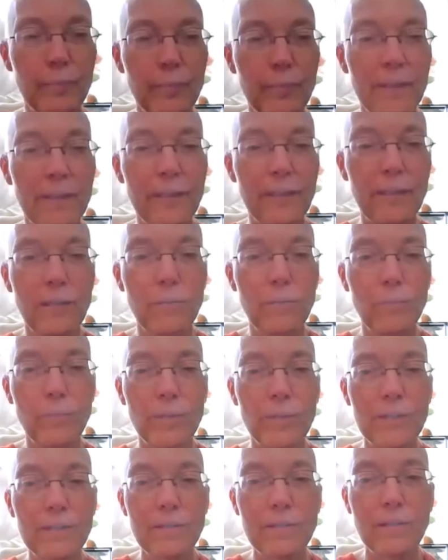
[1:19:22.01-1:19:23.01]
but
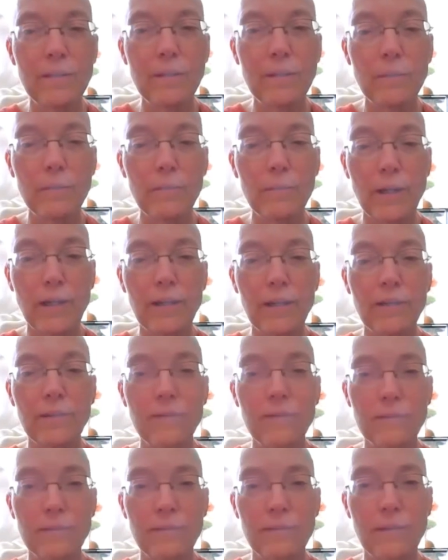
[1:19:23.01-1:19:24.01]
then we see them
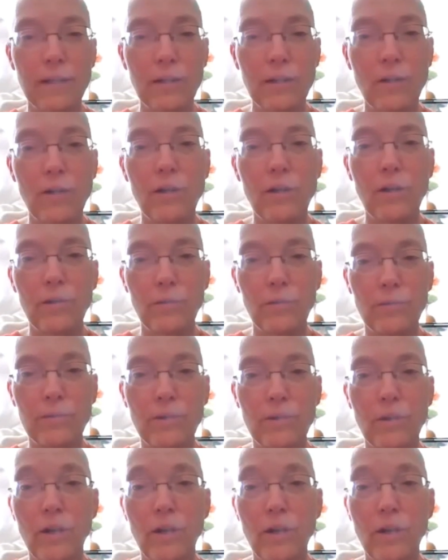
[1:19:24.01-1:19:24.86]
as they are.